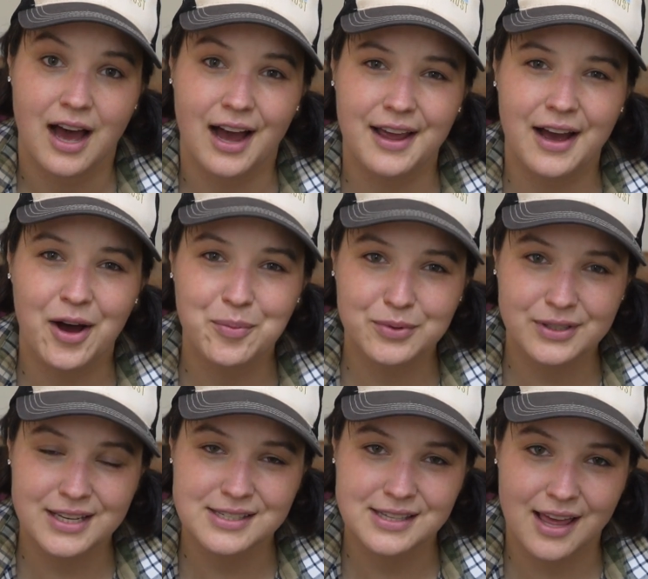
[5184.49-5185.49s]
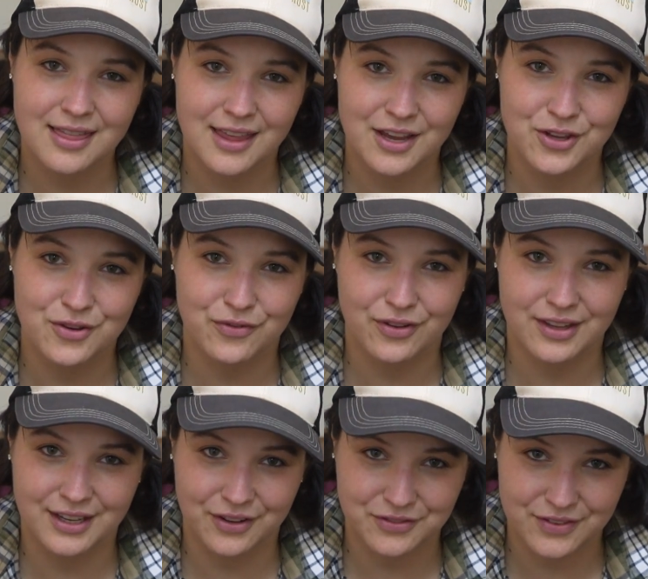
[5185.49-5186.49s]
I humbly say thank you for the
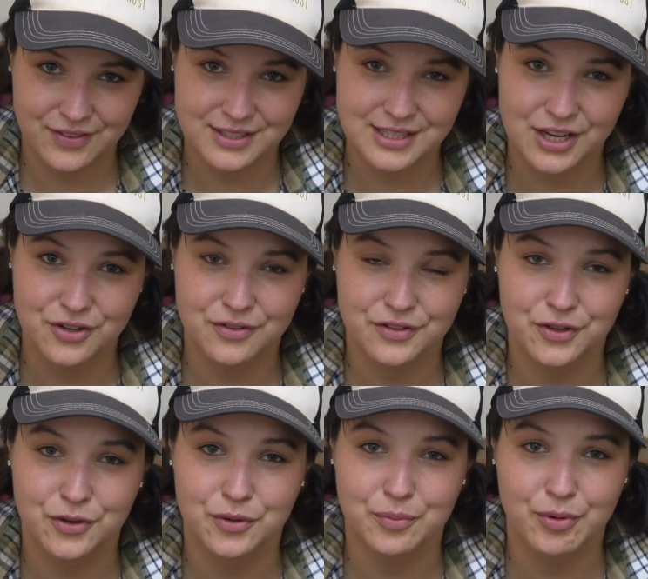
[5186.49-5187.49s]
gift of this interview,